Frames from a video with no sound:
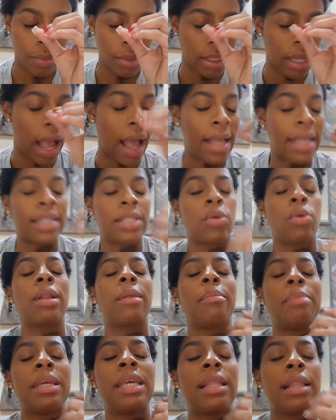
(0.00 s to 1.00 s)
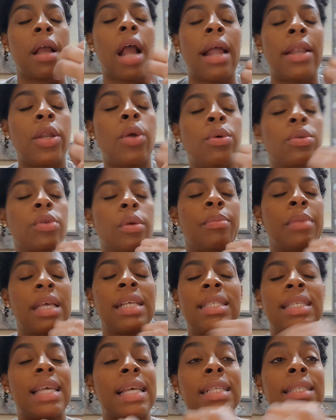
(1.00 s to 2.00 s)
It's going to be there. I know it's going to be.
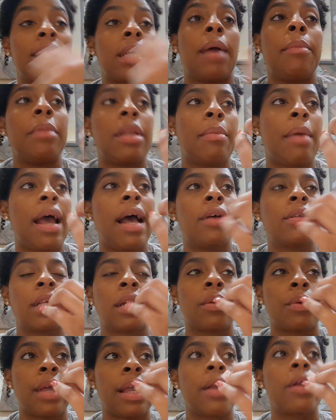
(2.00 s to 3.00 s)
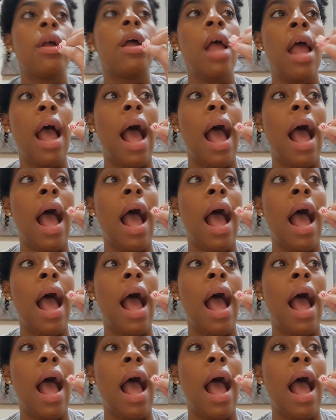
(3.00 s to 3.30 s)
It's, it's coming to my house. I don't care.